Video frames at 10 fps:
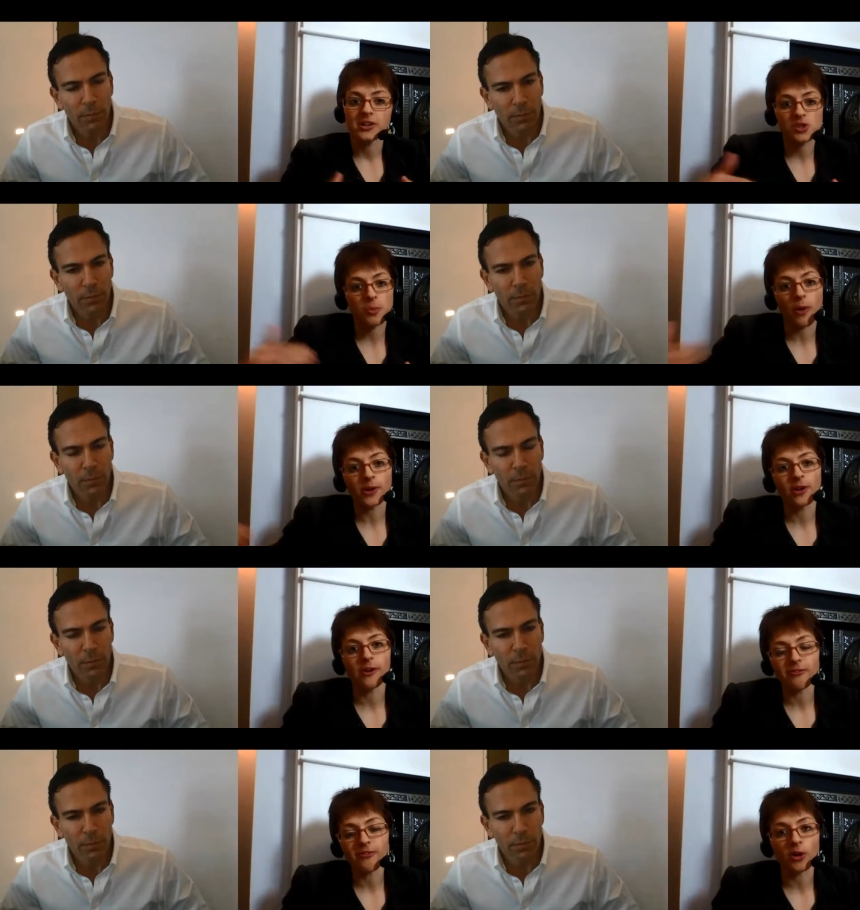Speaker 1: and to support you
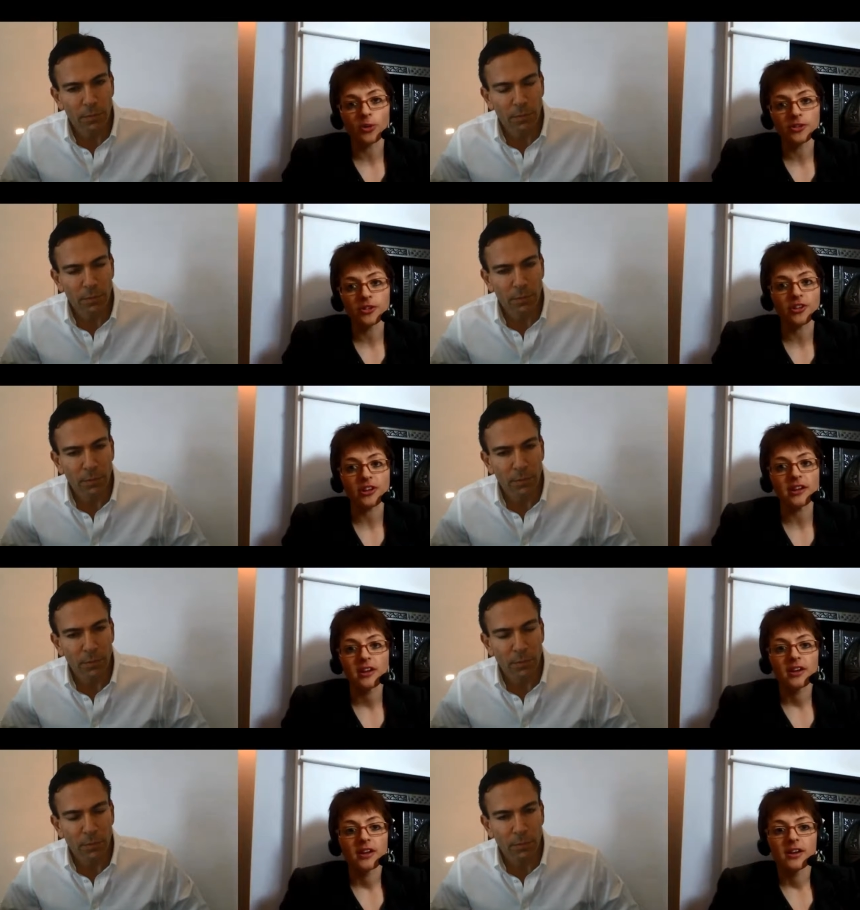going forward doesn't it
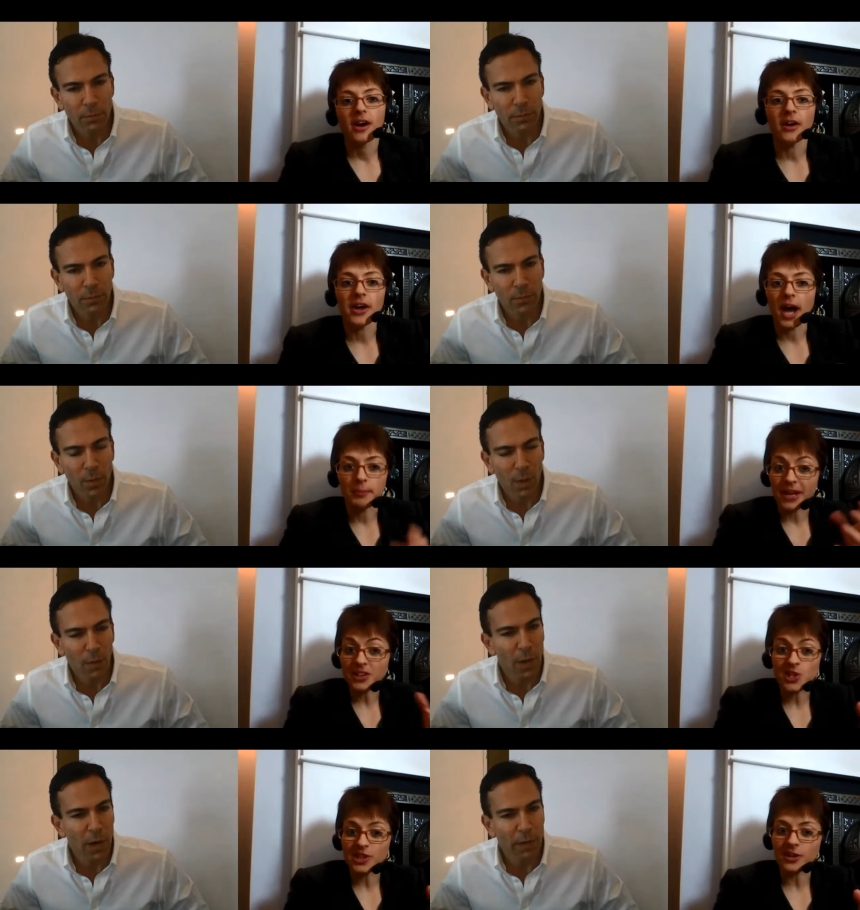and I'm
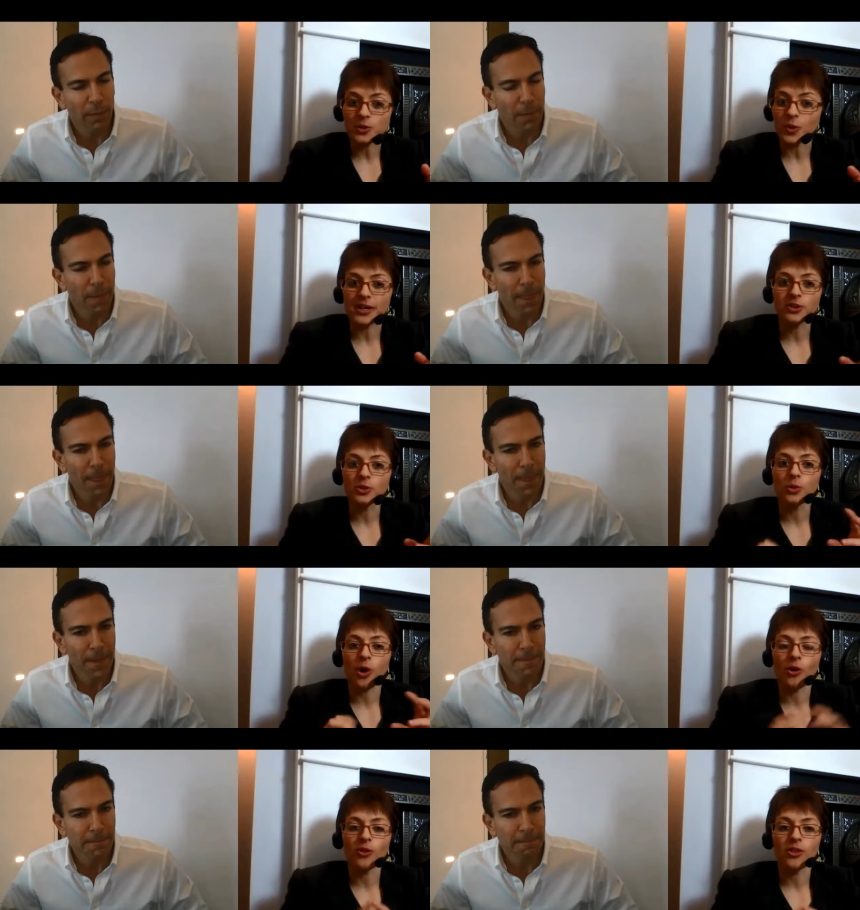guessing that's why you do
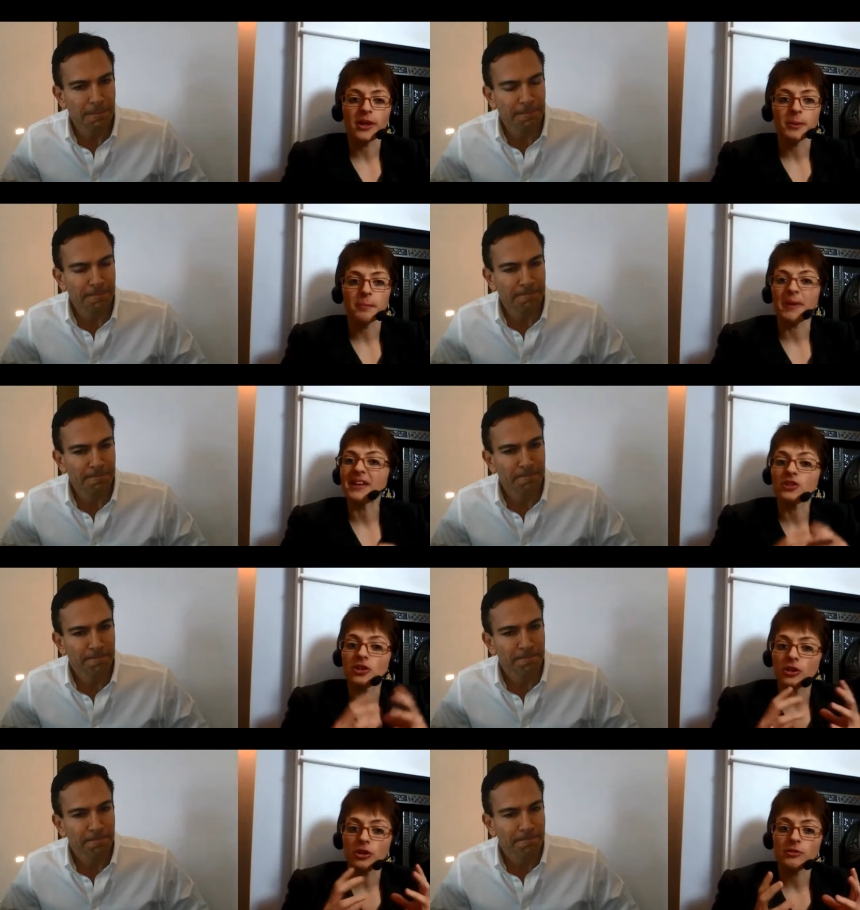all the
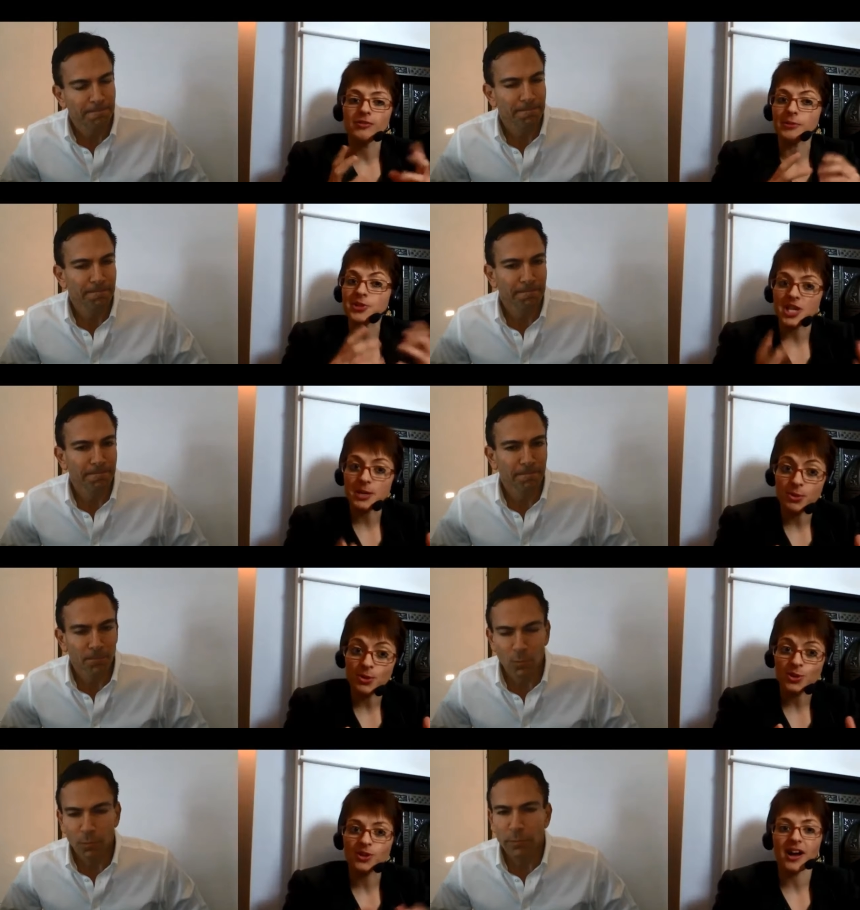mentor
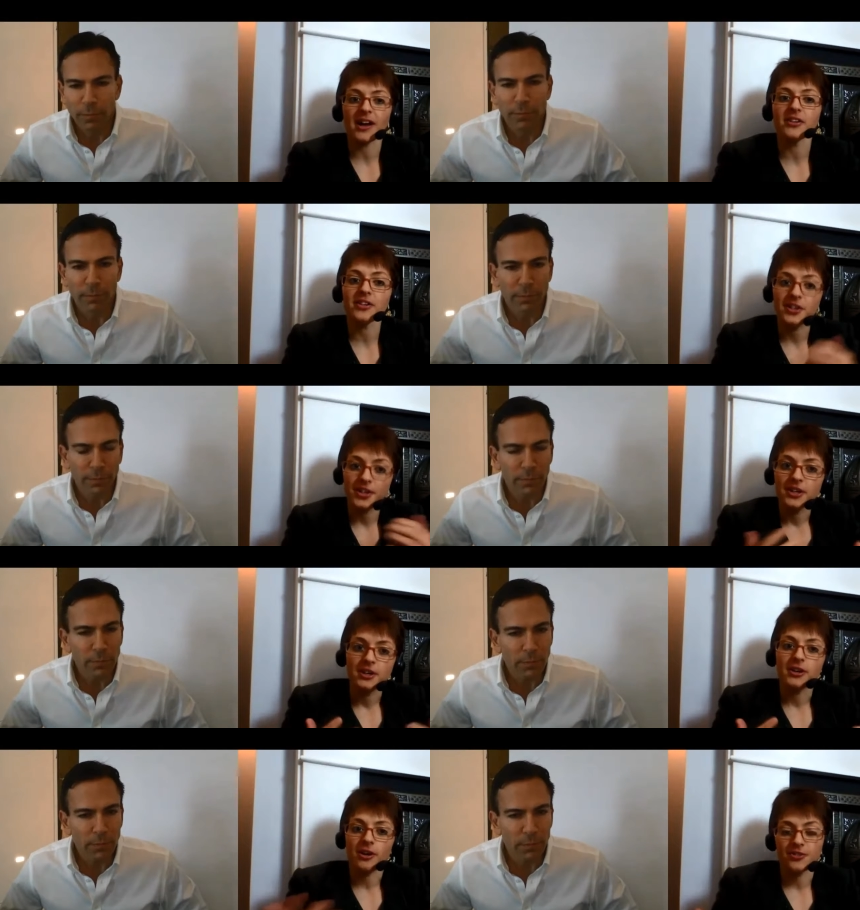roundtable and
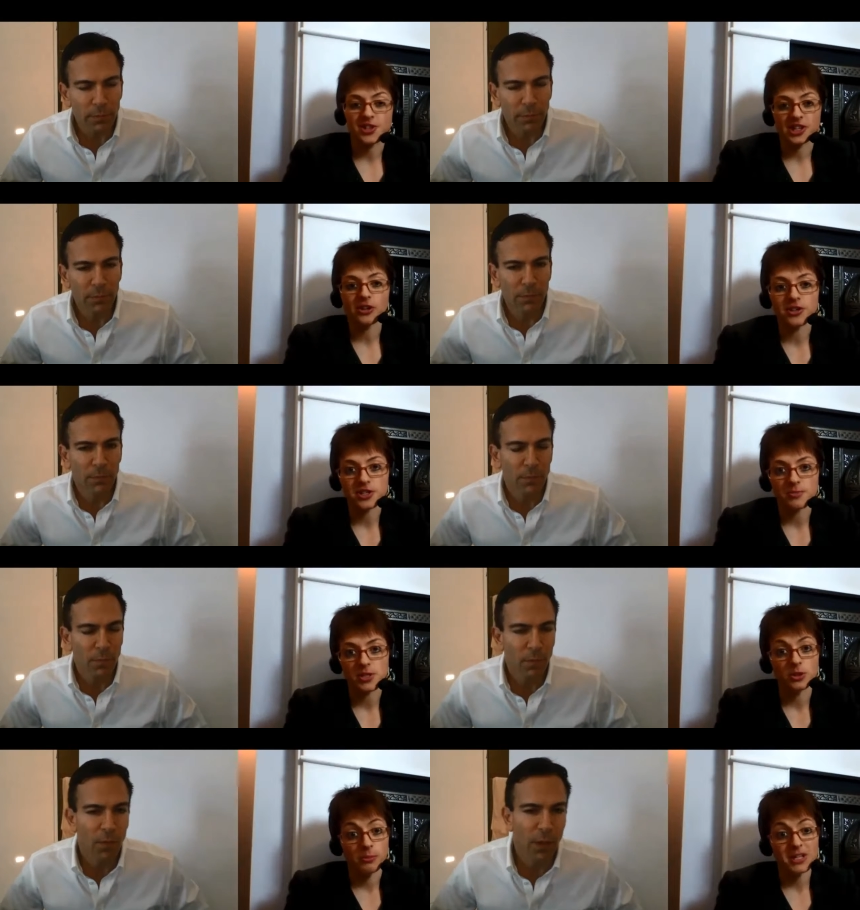obviously encourage them to
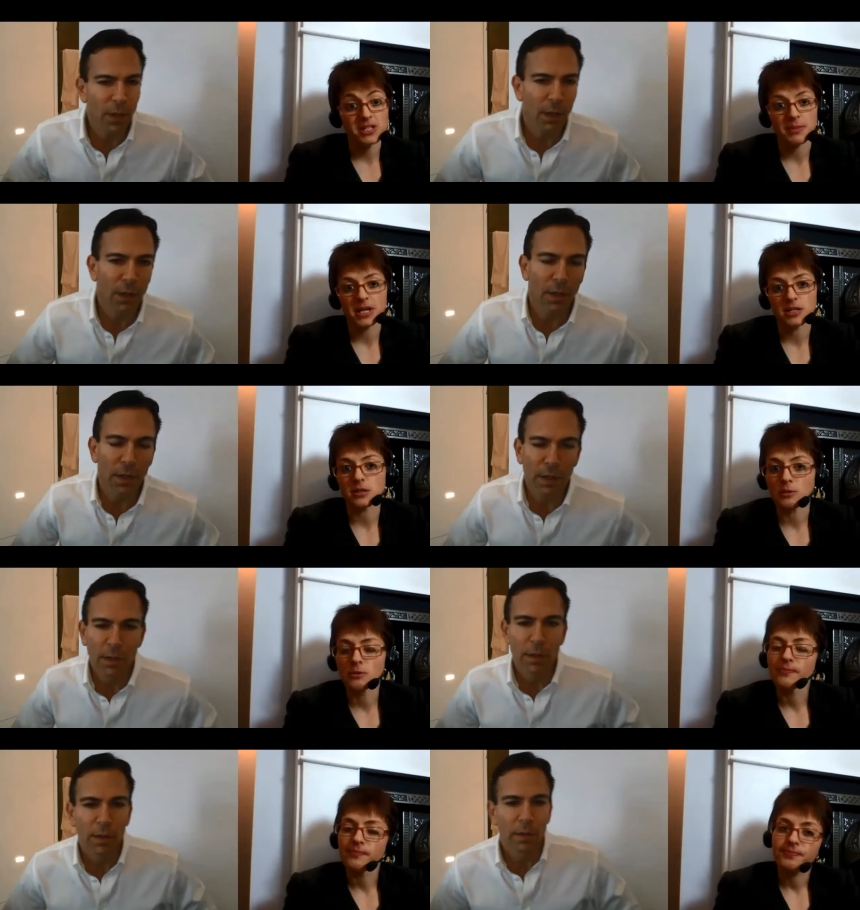do the mastermind too.
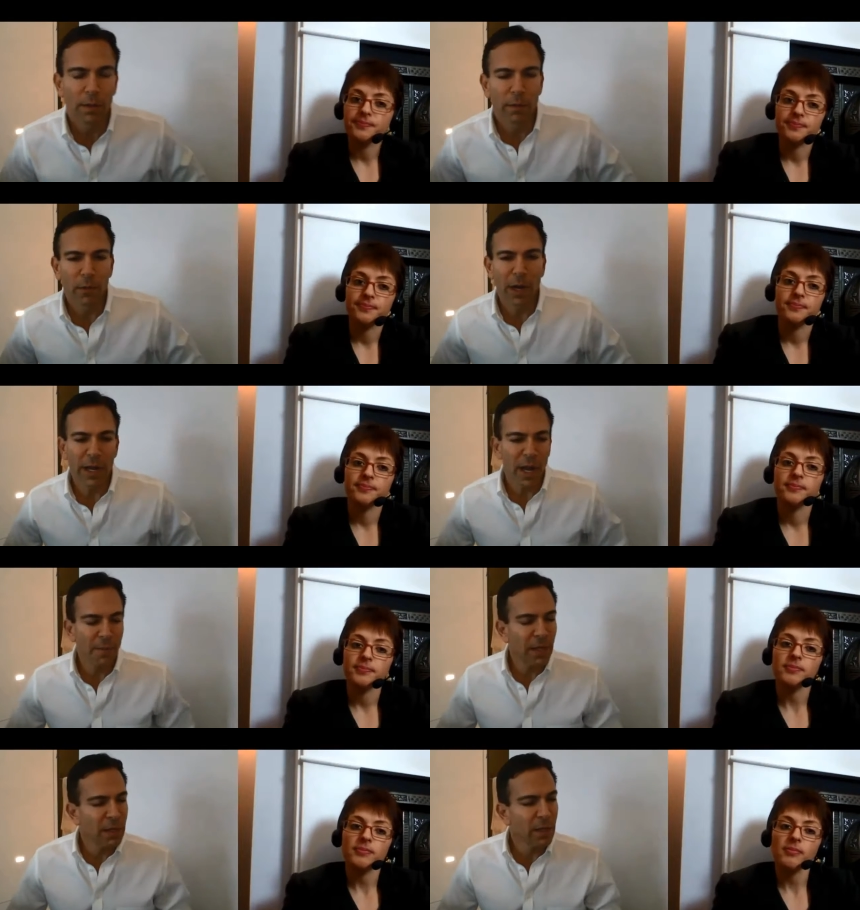
Speaker 2: Right. I
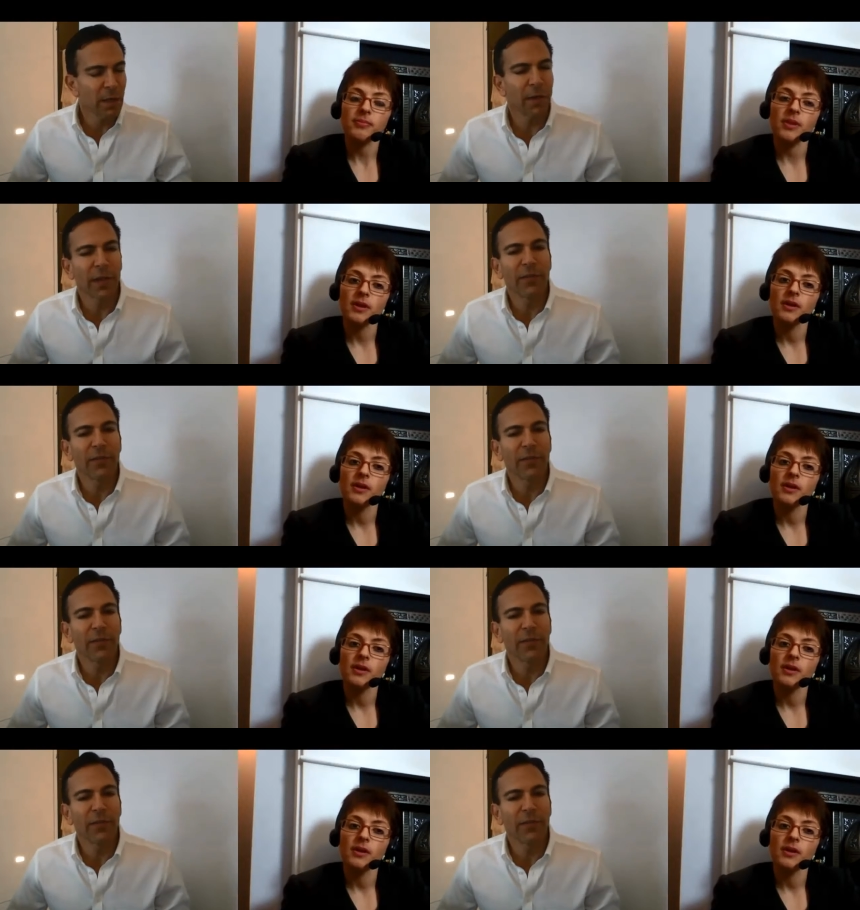mean, you know, they